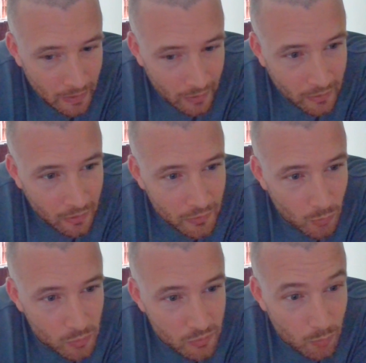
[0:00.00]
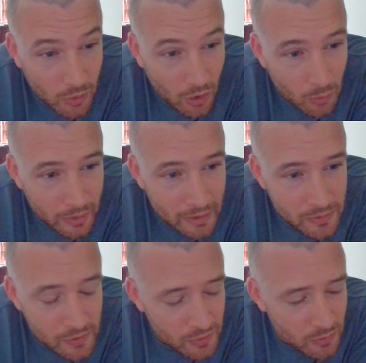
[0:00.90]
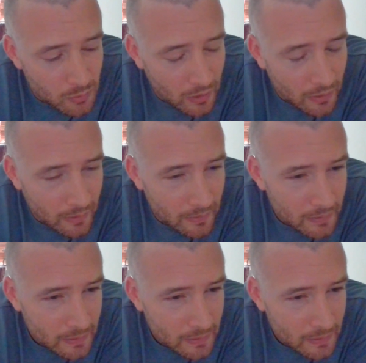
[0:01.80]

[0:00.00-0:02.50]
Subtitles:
A guy that was going into